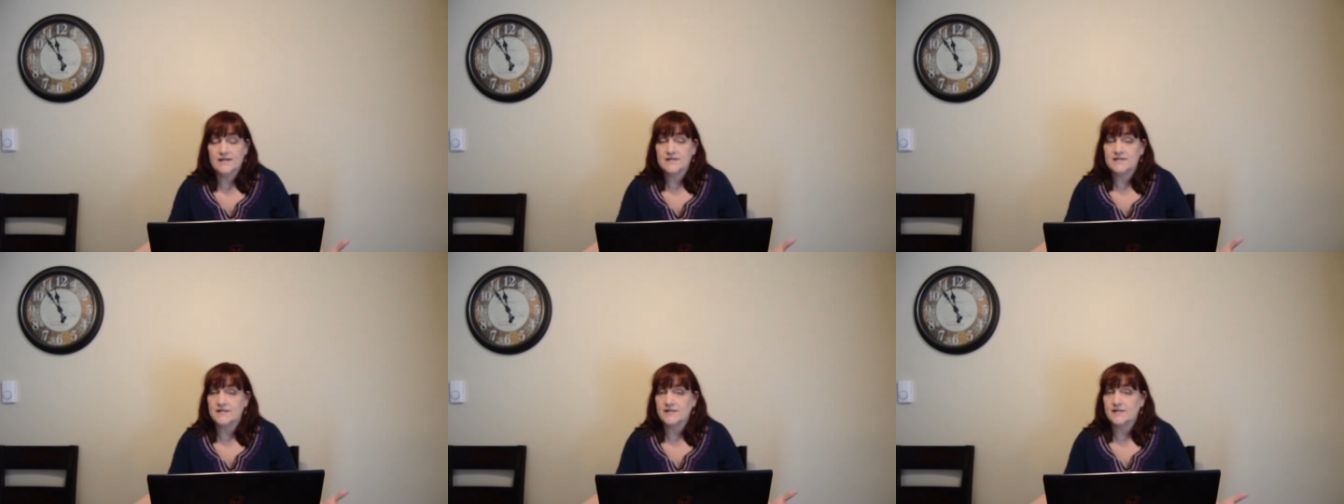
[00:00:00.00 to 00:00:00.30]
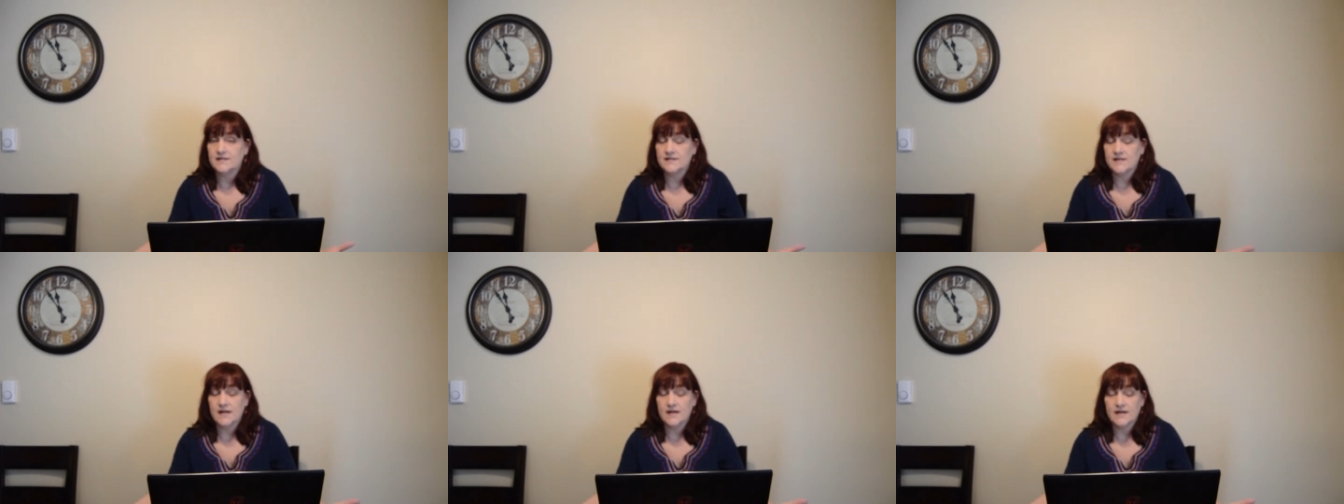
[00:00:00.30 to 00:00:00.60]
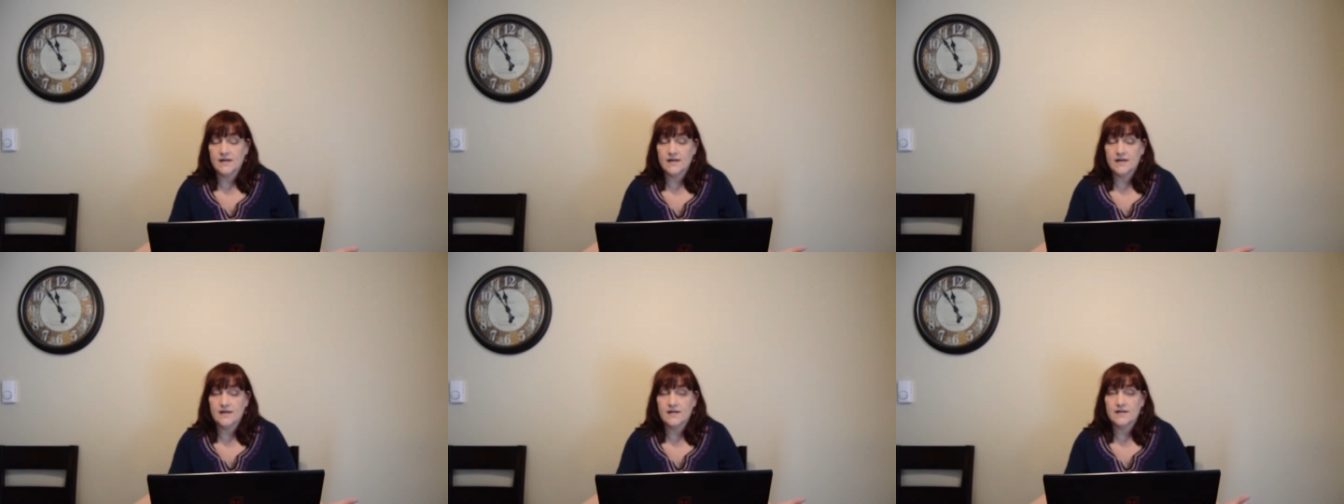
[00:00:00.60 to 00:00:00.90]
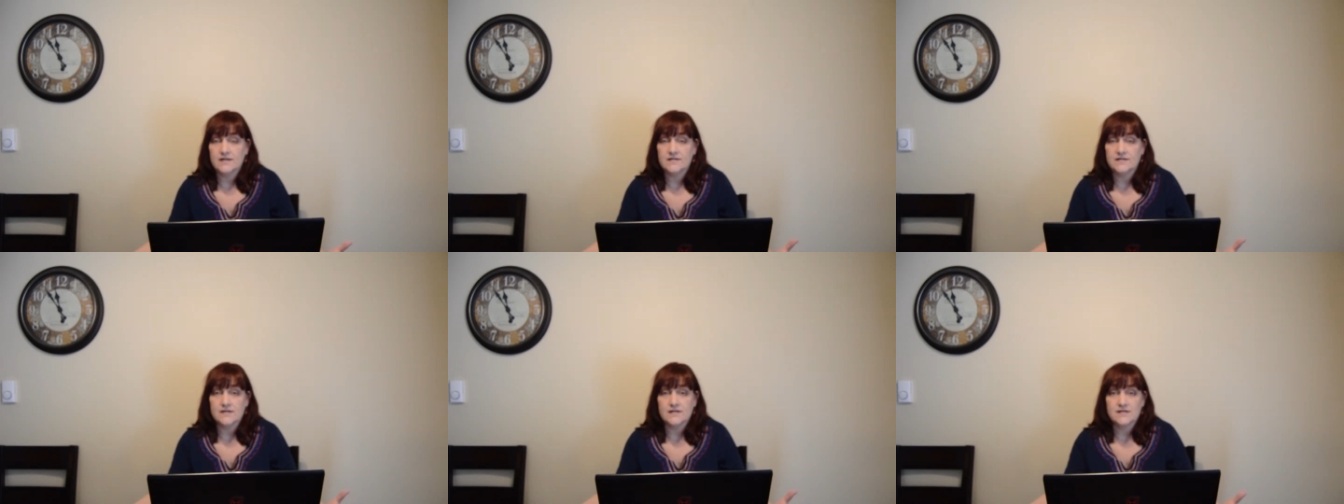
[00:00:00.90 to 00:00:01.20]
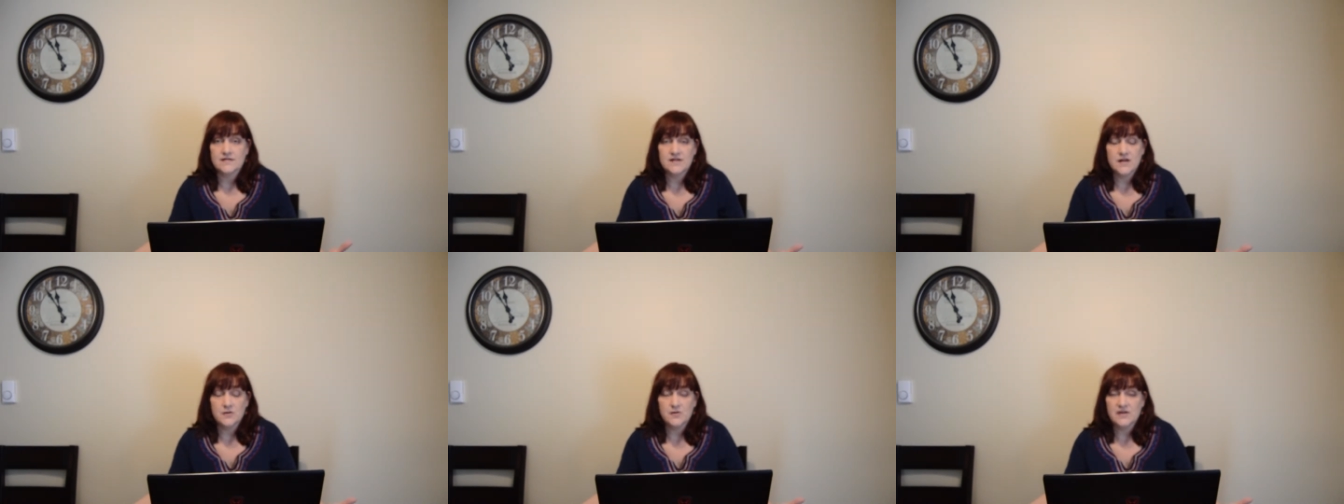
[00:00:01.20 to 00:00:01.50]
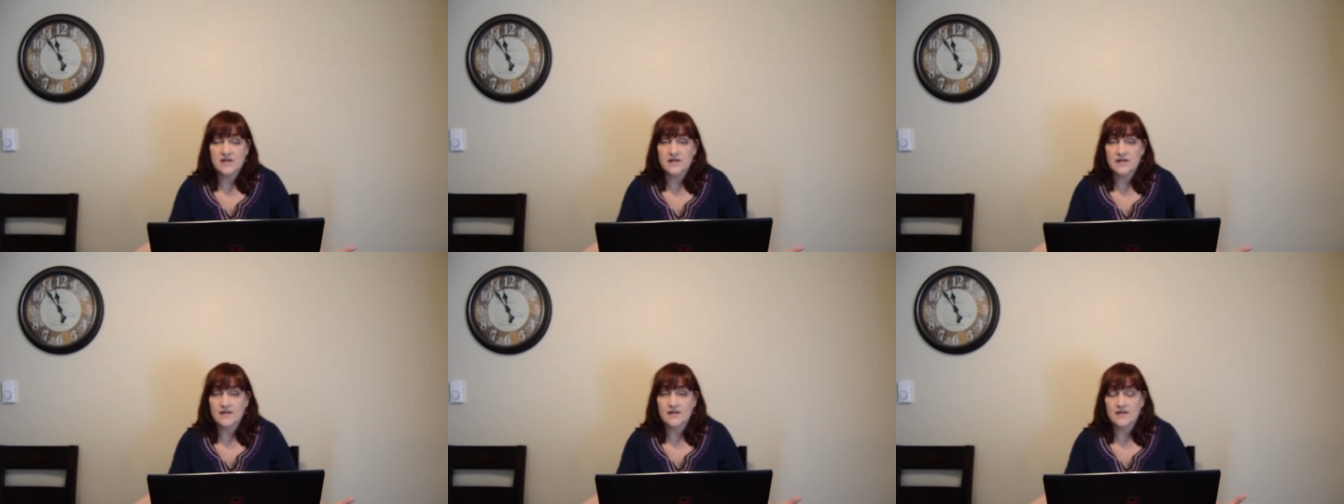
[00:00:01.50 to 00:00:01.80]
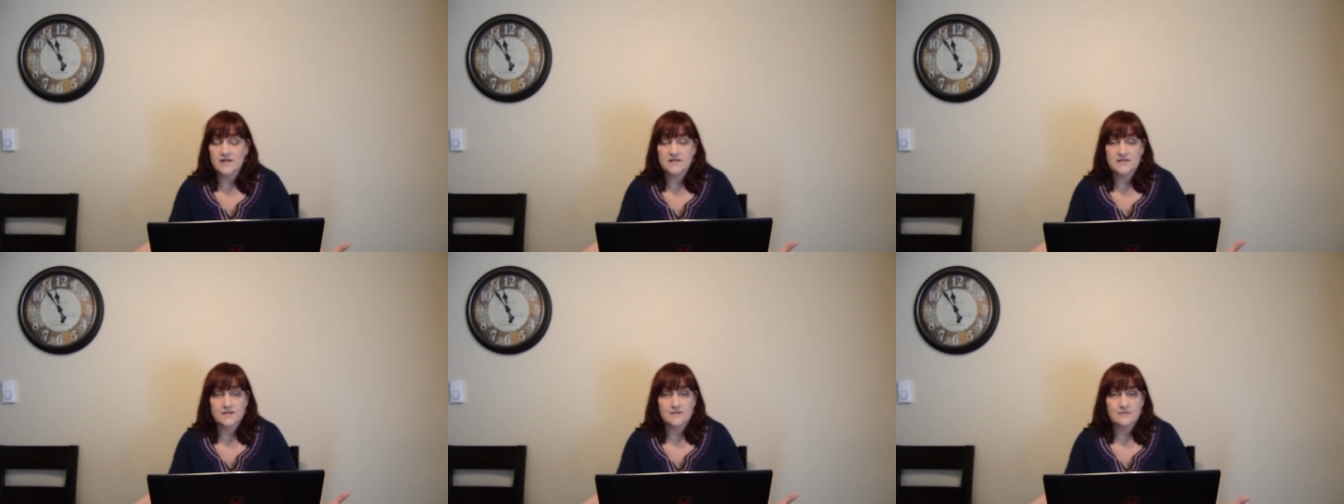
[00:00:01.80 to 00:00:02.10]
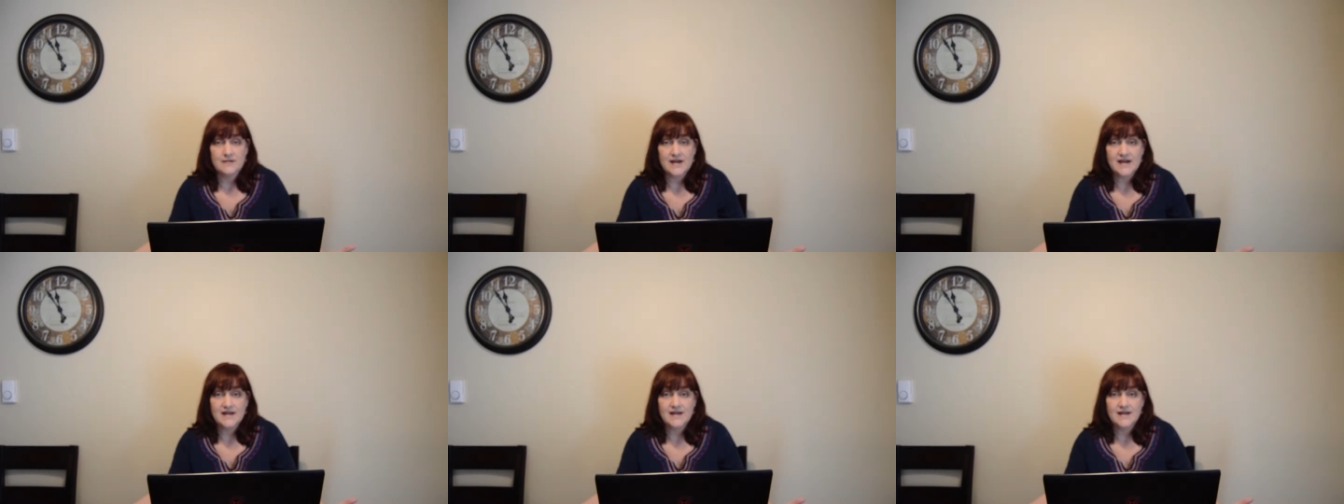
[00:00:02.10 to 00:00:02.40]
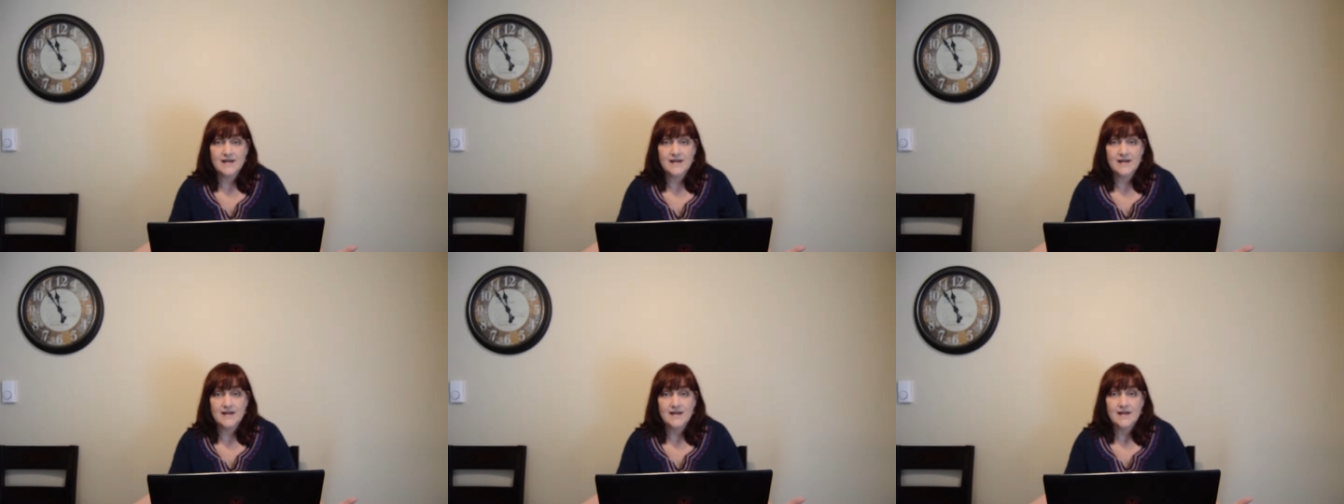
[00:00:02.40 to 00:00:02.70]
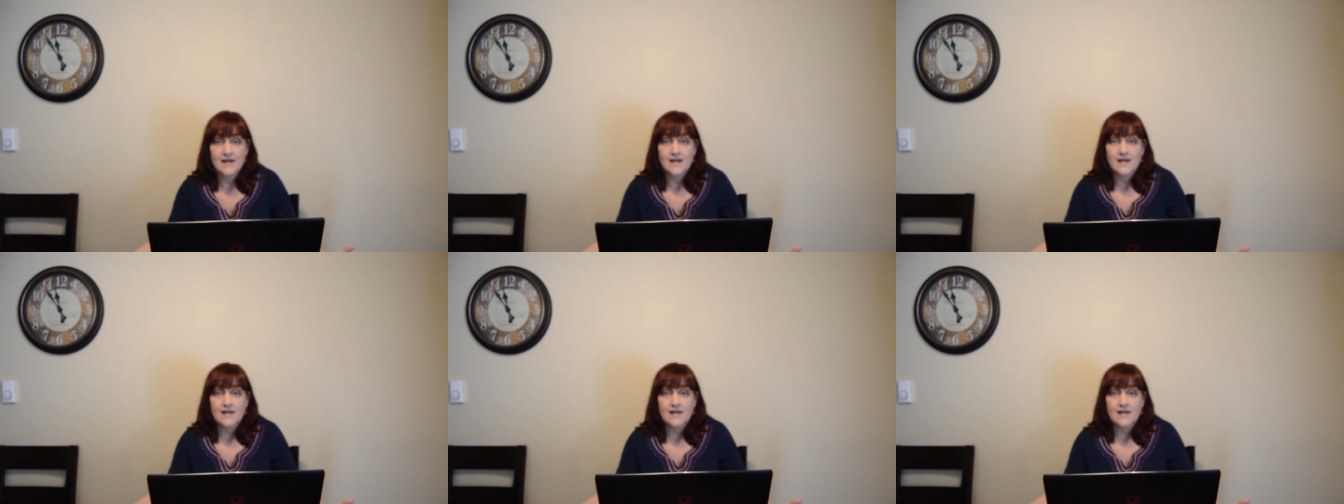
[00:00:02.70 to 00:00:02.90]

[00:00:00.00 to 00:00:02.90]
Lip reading: Is it sunny? Is it snowing? Is it rainy?